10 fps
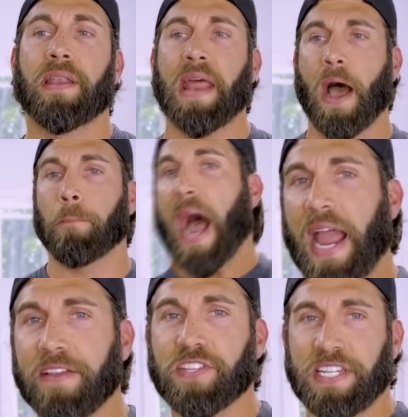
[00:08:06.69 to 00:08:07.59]
Now,
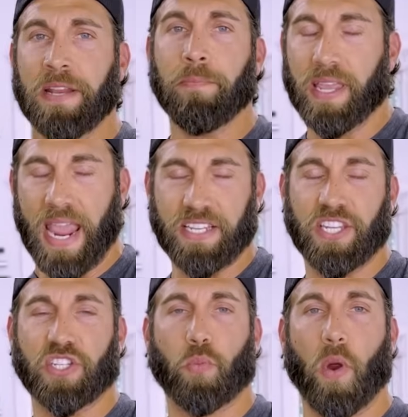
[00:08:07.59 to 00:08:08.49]
I have seen
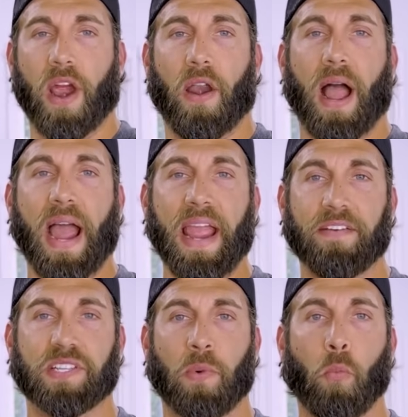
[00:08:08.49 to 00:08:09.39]
cases where I
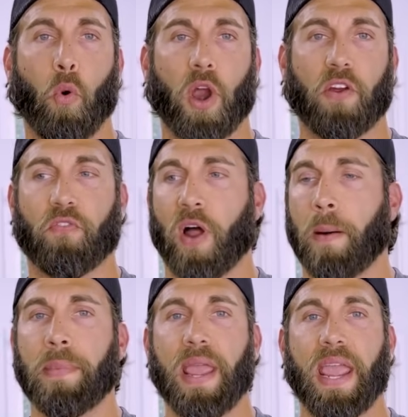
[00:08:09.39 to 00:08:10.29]
have someone work
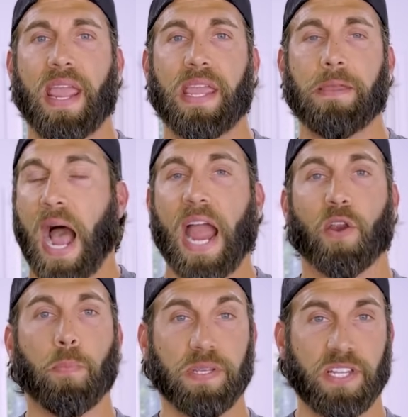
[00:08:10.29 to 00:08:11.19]
from a
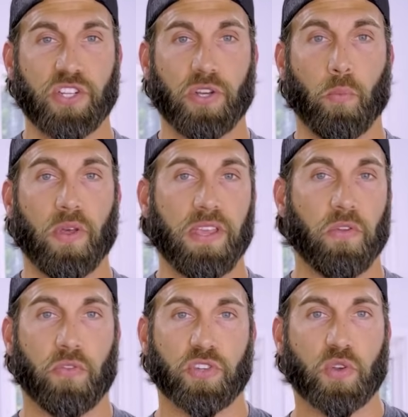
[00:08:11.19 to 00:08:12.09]
higher position with
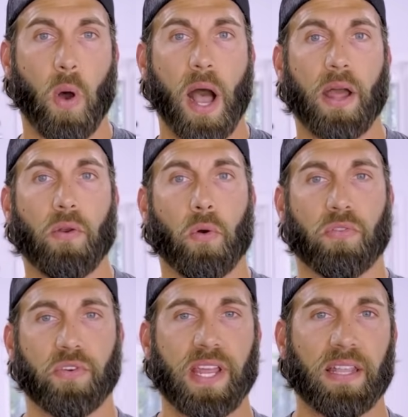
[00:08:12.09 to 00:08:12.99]
either their squat or
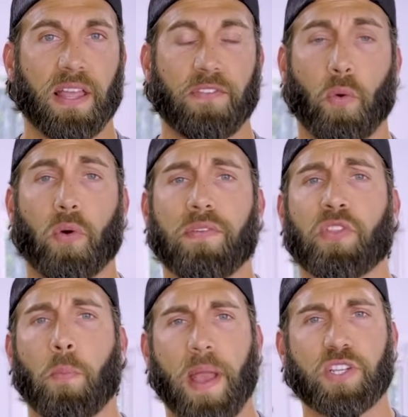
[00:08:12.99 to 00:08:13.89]
their deadlift or
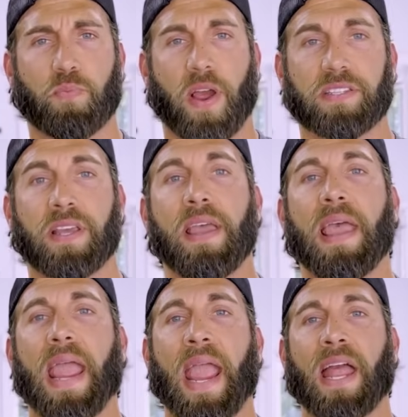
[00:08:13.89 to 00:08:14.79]
even their bench press,
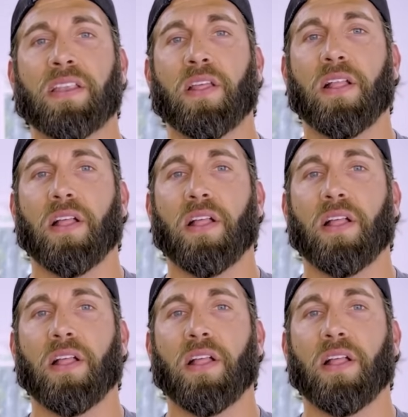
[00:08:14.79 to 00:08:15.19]
and